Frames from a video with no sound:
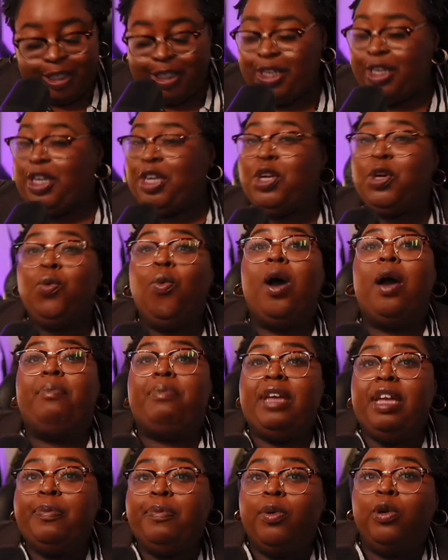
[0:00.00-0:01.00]
Do you
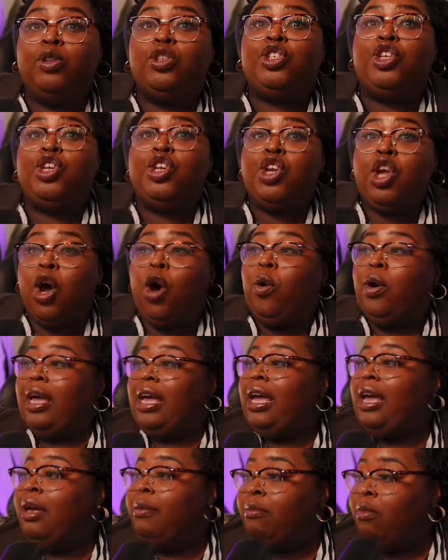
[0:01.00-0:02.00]
want people to know
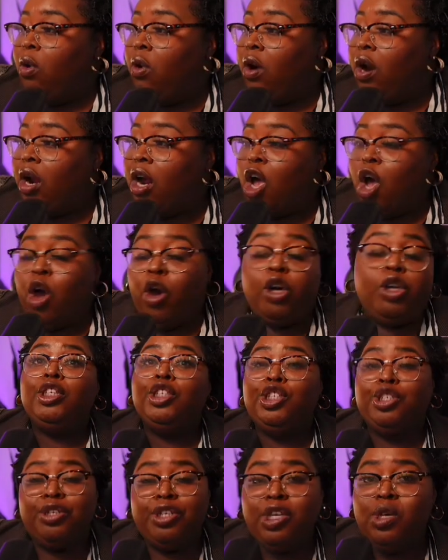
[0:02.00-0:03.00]
Him more,
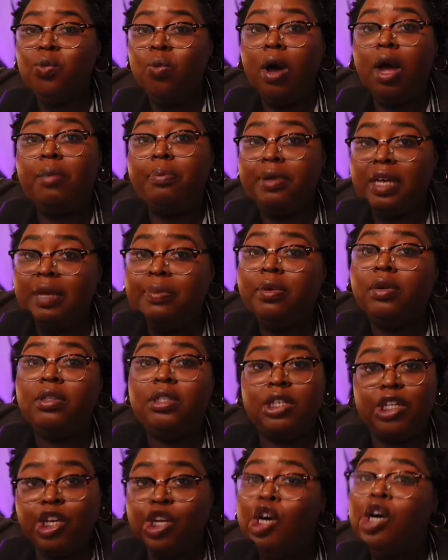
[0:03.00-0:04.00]
or do you want
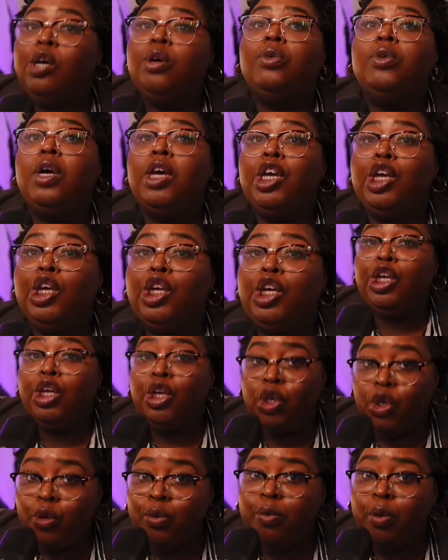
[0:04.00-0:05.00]
people to know
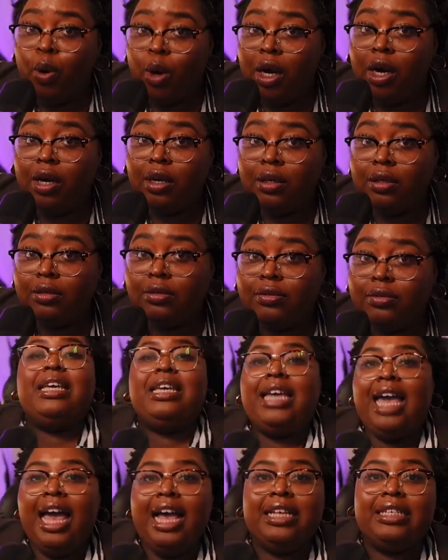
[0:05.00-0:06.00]
you more?
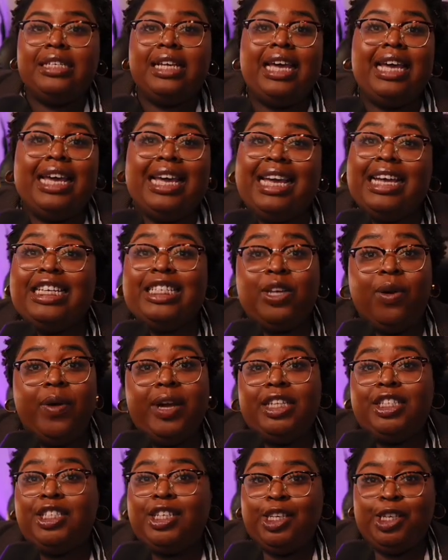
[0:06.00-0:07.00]
Yes, He is
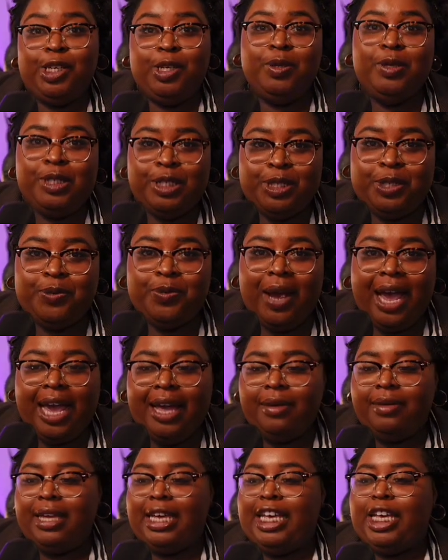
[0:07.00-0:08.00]
going to use you,
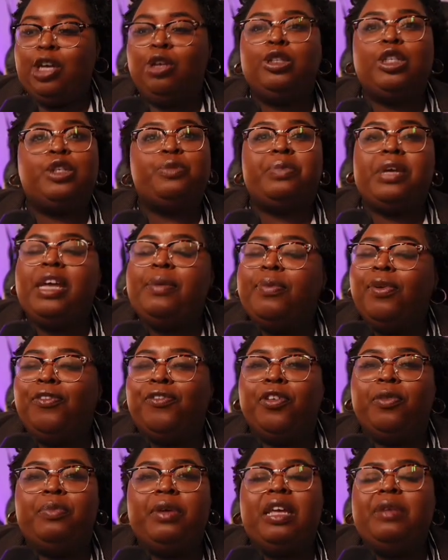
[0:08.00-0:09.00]
right? He uses people
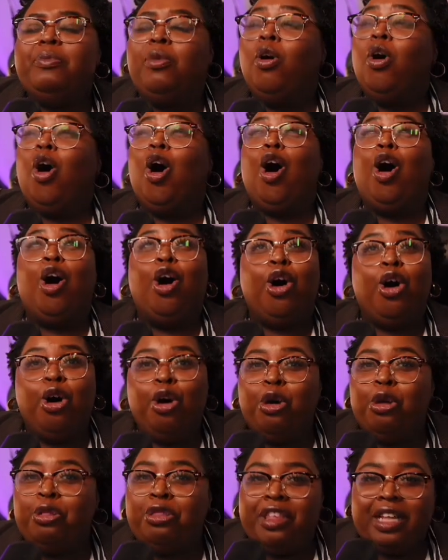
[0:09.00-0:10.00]
for people
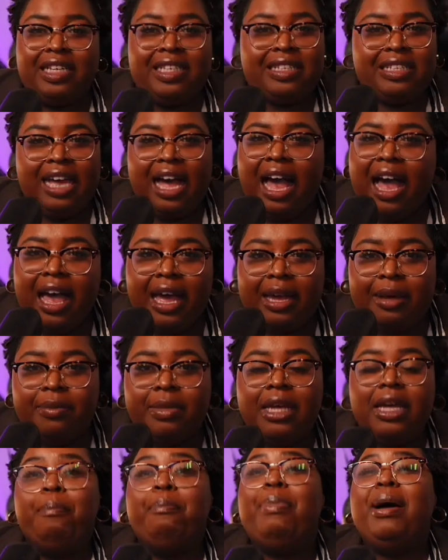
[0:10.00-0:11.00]
all the time.
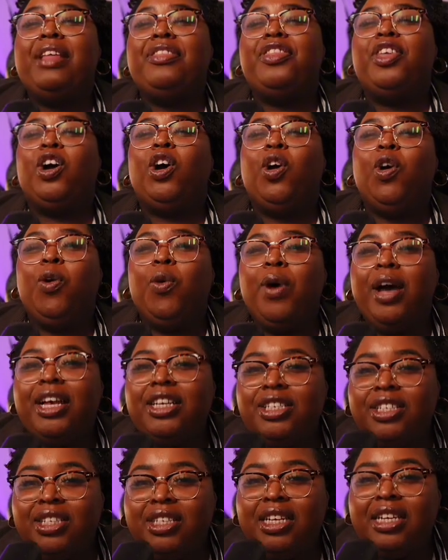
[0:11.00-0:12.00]
But the
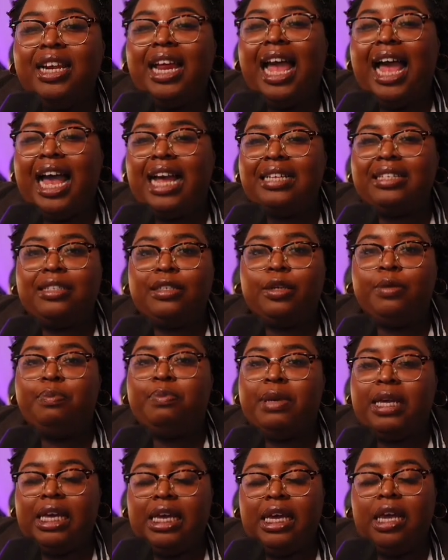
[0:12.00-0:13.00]
question has to
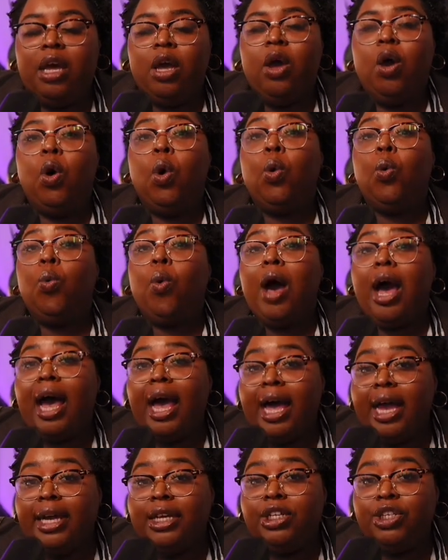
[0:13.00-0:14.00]
be,
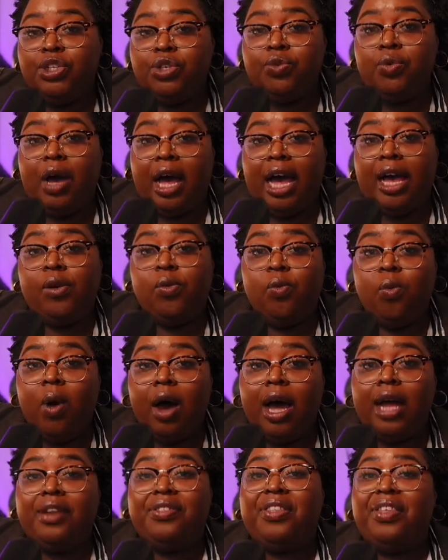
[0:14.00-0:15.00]
why do I
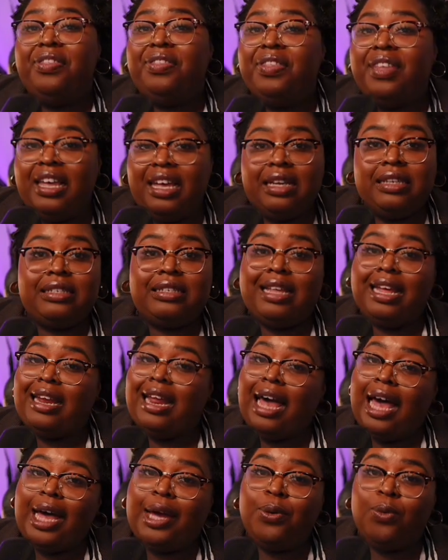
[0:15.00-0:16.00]
want the things
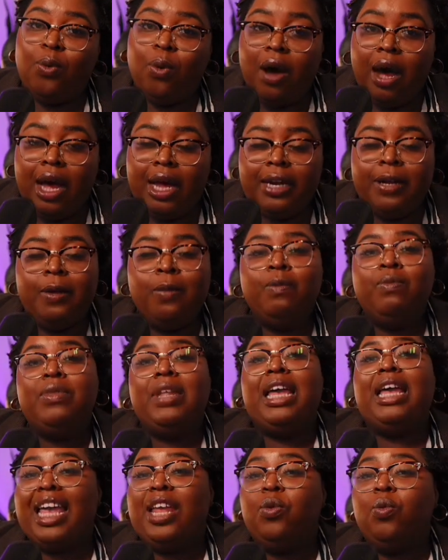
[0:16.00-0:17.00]
that I want?
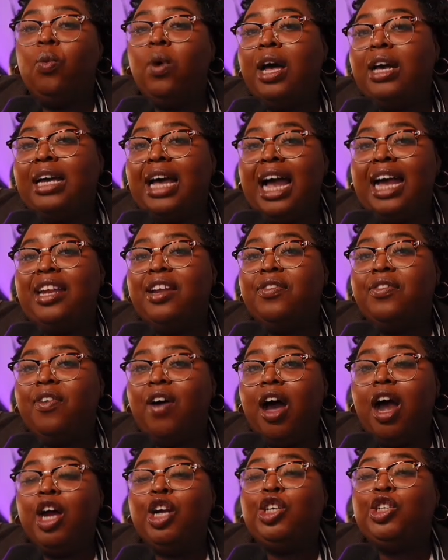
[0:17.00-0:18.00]
And what kind of
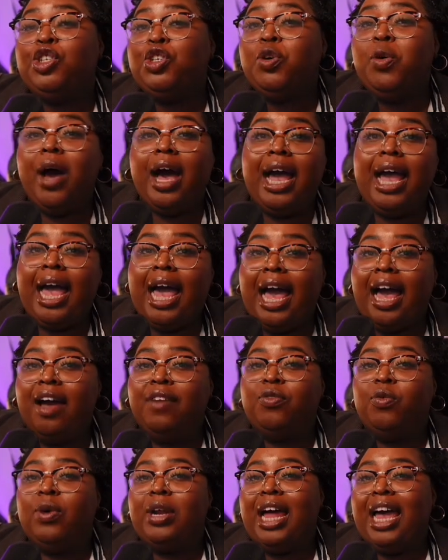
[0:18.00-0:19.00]
heart do I
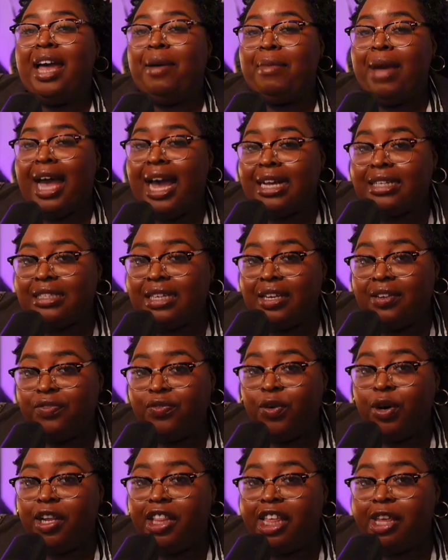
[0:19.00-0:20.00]
have when I am asking
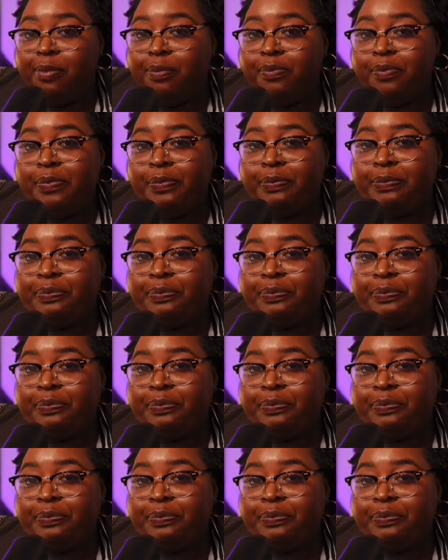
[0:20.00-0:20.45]
for them?